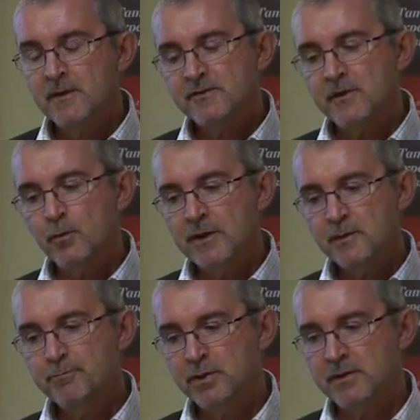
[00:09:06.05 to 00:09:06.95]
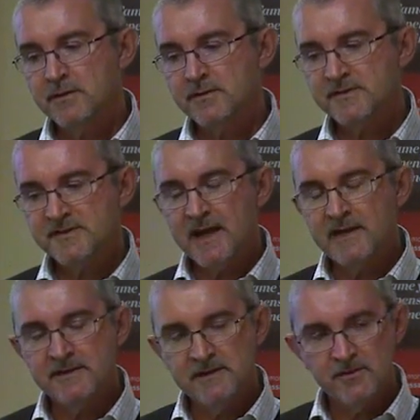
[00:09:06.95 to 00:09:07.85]
So when you put
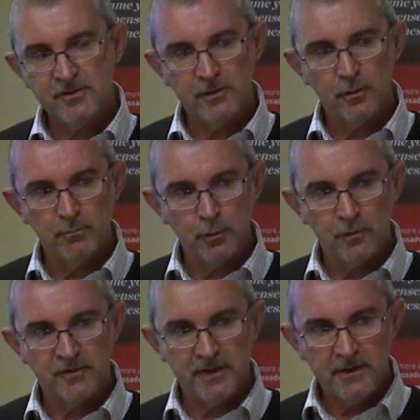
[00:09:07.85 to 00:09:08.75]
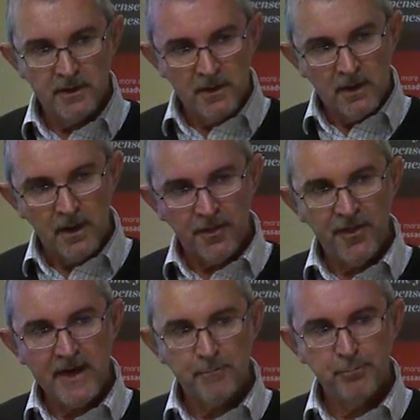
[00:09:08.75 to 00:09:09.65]
sand into your mortar, at
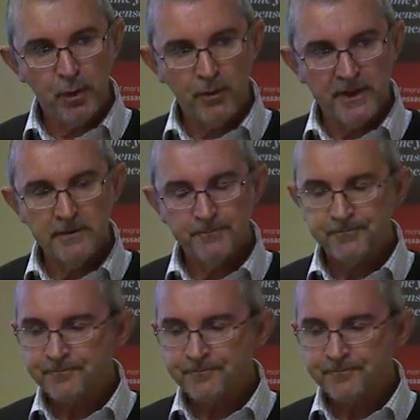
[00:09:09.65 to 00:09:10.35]
that point